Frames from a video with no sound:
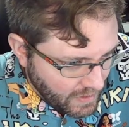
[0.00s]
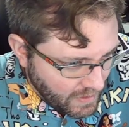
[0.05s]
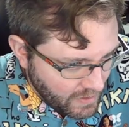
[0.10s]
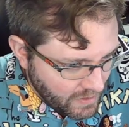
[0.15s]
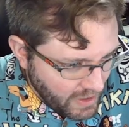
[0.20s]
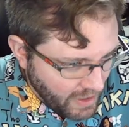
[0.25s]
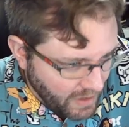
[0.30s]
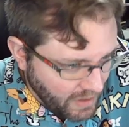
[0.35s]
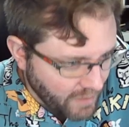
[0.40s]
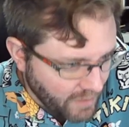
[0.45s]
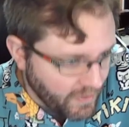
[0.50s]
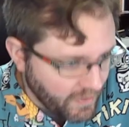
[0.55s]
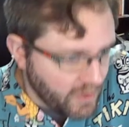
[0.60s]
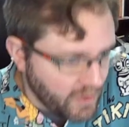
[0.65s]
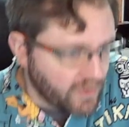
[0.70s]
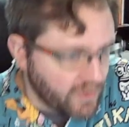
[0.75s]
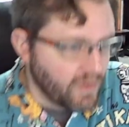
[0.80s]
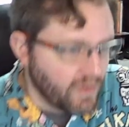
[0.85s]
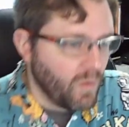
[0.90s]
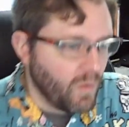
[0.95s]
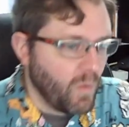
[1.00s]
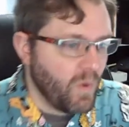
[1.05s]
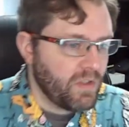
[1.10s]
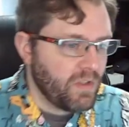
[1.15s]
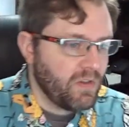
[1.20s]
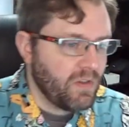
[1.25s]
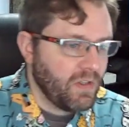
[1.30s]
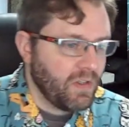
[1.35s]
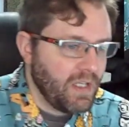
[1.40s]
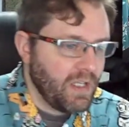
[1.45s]
Chad Clifford, Houston,
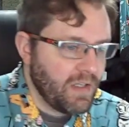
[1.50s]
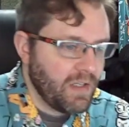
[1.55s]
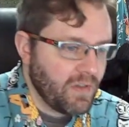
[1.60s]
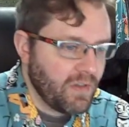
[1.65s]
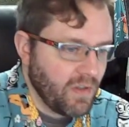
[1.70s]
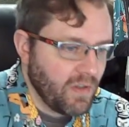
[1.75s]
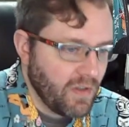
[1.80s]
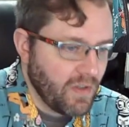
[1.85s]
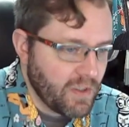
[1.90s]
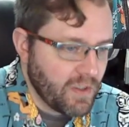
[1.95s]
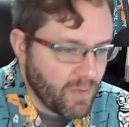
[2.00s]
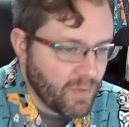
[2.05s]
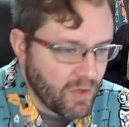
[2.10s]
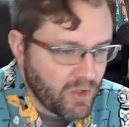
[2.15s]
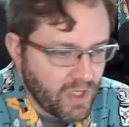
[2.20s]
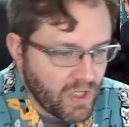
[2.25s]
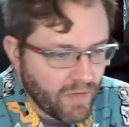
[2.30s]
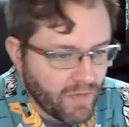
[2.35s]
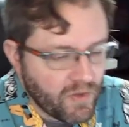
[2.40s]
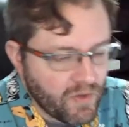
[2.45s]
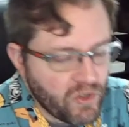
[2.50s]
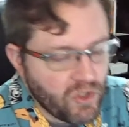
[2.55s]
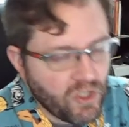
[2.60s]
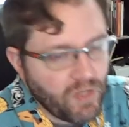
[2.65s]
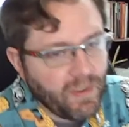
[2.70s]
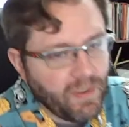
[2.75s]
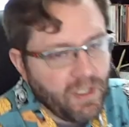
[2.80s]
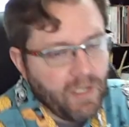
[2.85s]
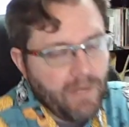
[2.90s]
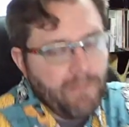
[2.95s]
what's your guess on earnings per share for
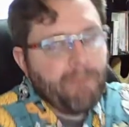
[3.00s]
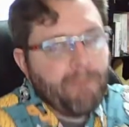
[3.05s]
GME?